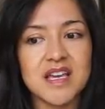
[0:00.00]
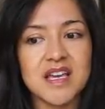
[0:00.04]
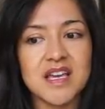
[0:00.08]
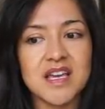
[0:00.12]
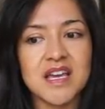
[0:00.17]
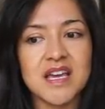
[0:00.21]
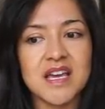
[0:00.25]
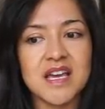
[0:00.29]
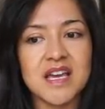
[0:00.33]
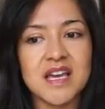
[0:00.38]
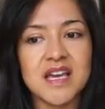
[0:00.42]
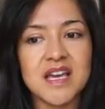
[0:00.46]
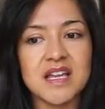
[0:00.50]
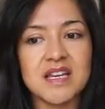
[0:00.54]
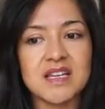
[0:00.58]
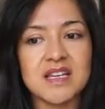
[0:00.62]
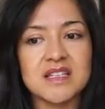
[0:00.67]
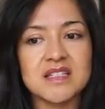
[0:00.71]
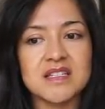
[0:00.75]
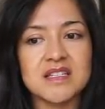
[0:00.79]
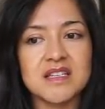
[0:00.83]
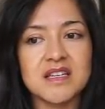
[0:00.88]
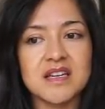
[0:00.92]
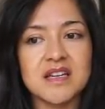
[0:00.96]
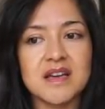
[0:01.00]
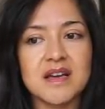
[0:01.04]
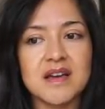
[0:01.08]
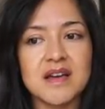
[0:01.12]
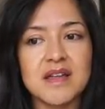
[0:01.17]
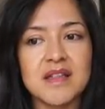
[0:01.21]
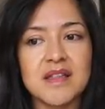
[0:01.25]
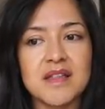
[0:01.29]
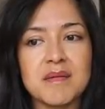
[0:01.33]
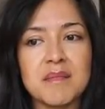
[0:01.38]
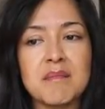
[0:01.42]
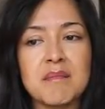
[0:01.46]
And
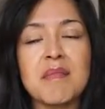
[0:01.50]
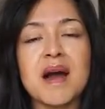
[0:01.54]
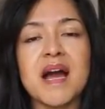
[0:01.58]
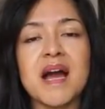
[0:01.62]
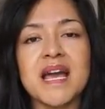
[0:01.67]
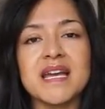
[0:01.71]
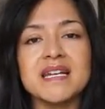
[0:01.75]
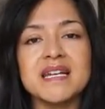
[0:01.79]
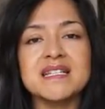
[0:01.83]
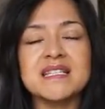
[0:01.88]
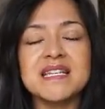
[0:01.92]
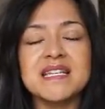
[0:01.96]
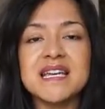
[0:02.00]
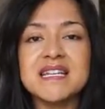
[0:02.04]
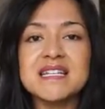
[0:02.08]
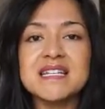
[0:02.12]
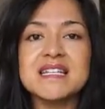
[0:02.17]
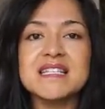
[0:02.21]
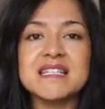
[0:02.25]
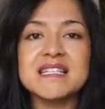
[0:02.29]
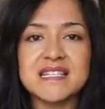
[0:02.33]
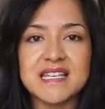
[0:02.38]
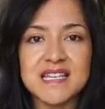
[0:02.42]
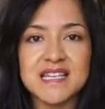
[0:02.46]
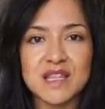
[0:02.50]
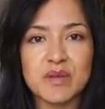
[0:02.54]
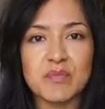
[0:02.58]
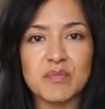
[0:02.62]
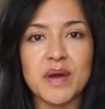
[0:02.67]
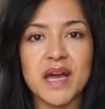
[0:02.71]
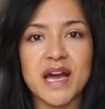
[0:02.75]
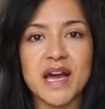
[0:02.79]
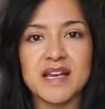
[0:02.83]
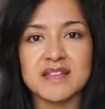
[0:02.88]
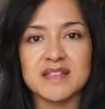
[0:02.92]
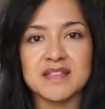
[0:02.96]
my tendency in the
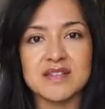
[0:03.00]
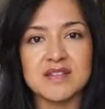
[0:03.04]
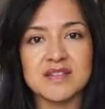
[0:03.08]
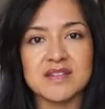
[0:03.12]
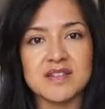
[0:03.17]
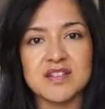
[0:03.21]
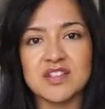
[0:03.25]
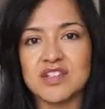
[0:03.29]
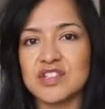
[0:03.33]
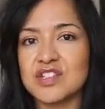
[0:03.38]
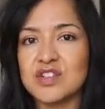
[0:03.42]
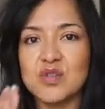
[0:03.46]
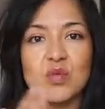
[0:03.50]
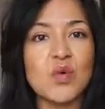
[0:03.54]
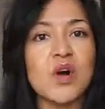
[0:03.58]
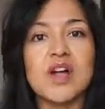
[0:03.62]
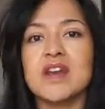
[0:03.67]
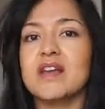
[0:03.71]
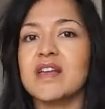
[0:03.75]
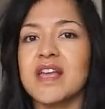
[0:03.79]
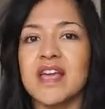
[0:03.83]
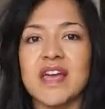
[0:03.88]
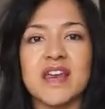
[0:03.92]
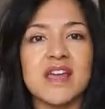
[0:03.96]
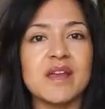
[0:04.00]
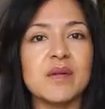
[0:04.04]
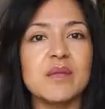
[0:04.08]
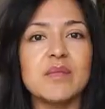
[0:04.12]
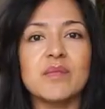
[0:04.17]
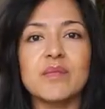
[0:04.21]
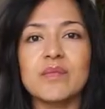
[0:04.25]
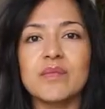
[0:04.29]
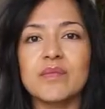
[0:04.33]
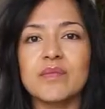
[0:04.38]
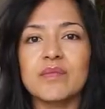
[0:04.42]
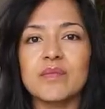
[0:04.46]
past is just to want to get it
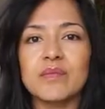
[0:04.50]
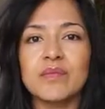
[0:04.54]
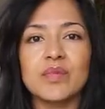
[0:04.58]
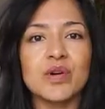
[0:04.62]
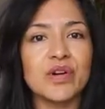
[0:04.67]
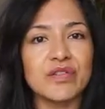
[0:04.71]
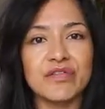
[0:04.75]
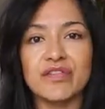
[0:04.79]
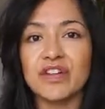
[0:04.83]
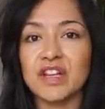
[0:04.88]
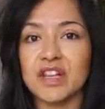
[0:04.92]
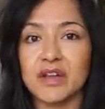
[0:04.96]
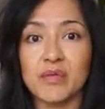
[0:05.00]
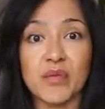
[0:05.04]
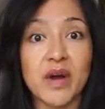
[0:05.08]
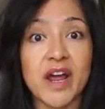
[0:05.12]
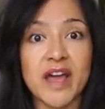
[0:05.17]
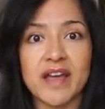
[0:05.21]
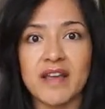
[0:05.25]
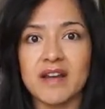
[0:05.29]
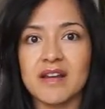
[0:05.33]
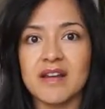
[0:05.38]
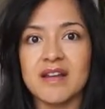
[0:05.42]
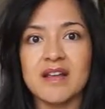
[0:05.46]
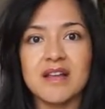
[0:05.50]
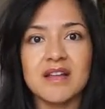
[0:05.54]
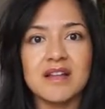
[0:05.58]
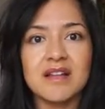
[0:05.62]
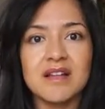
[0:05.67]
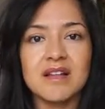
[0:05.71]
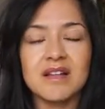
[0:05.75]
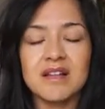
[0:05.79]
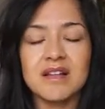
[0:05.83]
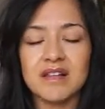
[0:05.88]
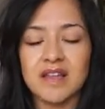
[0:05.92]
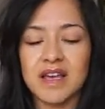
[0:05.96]
perfectly right.
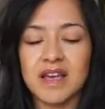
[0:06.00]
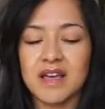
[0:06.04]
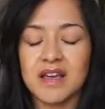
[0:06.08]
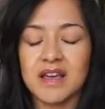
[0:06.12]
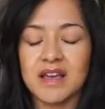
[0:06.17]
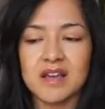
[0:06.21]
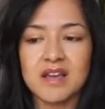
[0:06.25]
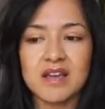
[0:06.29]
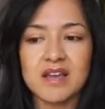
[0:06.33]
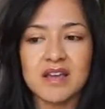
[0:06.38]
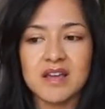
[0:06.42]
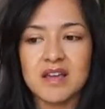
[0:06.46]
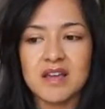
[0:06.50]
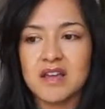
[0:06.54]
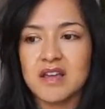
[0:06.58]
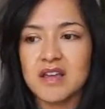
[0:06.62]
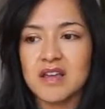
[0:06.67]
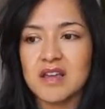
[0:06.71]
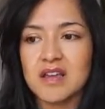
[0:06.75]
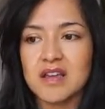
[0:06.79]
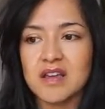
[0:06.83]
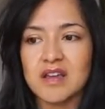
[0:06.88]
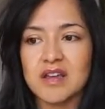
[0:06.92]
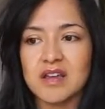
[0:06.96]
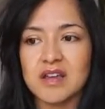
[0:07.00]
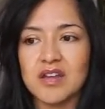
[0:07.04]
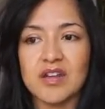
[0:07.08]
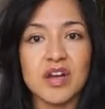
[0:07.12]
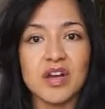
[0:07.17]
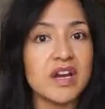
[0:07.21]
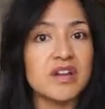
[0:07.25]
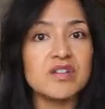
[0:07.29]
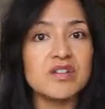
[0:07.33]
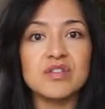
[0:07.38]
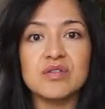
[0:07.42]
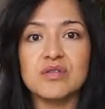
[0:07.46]
Like, you
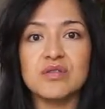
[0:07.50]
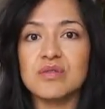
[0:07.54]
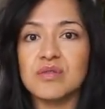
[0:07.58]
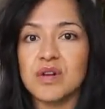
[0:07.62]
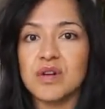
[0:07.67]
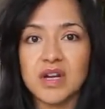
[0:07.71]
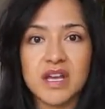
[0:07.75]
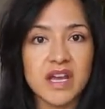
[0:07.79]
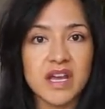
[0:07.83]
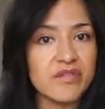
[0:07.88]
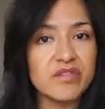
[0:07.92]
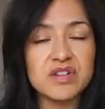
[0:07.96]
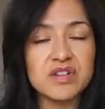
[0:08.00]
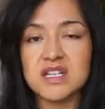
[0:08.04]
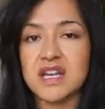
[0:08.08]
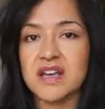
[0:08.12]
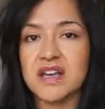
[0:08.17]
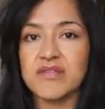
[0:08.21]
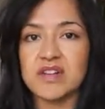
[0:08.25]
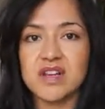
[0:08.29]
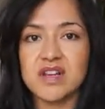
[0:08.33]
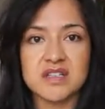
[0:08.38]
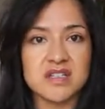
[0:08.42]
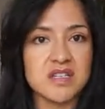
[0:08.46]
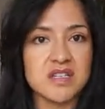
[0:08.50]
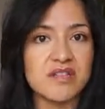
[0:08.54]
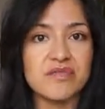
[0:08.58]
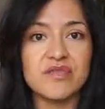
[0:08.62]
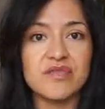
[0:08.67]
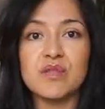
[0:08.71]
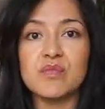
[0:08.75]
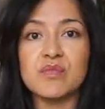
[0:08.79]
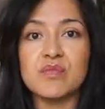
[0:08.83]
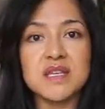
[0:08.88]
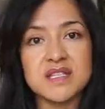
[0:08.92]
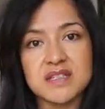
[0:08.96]
got to do every day, Vanessa. If
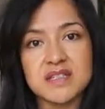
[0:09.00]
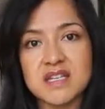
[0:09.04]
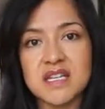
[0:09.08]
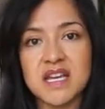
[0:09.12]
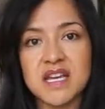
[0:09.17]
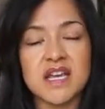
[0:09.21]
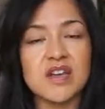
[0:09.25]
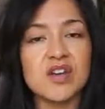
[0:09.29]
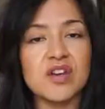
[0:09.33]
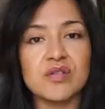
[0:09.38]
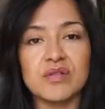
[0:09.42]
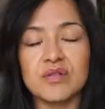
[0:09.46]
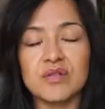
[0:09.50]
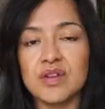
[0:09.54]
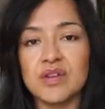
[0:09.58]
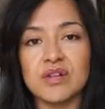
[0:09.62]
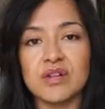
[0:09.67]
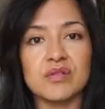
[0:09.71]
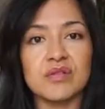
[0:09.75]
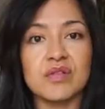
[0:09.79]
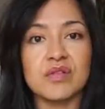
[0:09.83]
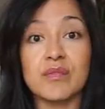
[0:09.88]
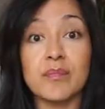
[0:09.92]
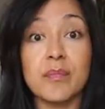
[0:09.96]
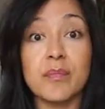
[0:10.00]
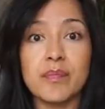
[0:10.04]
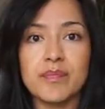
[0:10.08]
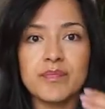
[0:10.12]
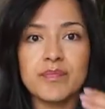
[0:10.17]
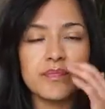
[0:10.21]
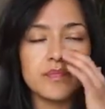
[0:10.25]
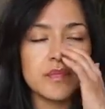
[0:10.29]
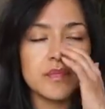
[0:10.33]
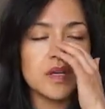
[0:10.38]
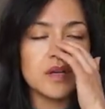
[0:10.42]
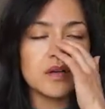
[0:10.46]
you miss a day,
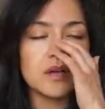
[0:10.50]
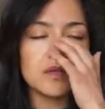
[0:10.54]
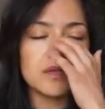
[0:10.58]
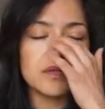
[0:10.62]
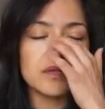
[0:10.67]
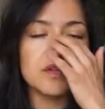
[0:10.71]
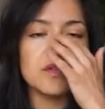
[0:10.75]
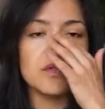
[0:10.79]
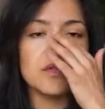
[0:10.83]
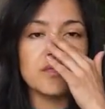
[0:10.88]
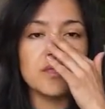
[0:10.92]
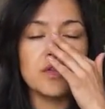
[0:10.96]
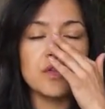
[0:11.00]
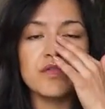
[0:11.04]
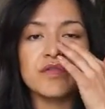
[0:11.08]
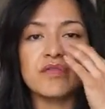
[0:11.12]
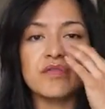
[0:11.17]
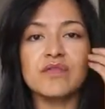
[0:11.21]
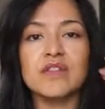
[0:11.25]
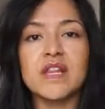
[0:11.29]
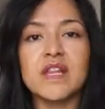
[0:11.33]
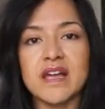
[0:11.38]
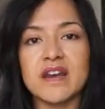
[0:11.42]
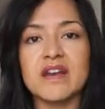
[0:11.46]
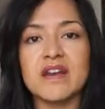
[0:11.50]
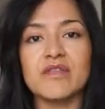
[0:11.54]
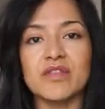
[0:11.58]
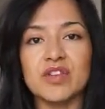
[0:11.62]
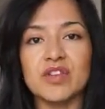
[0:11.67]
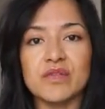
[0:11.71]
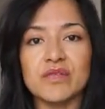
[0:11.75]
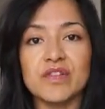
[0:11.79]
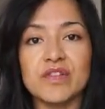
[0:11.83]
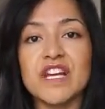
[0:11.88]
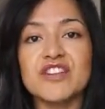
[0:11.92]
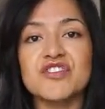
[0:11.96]
you've
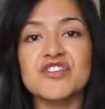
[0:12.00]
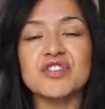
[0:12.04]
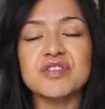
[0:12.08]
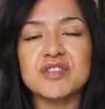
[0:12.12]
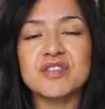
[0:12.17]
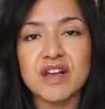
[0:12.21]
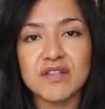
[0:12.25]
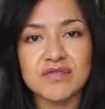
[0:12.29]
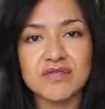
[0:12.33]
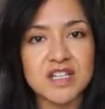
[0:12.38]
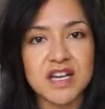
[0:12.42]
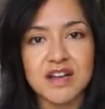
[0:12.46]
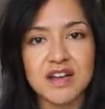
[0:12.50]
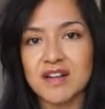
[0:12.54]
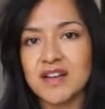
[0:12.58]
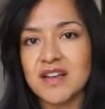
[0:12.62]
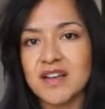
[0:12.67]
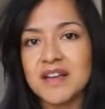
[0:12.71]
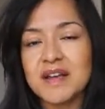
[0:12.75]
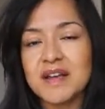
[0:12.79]
let yourself down.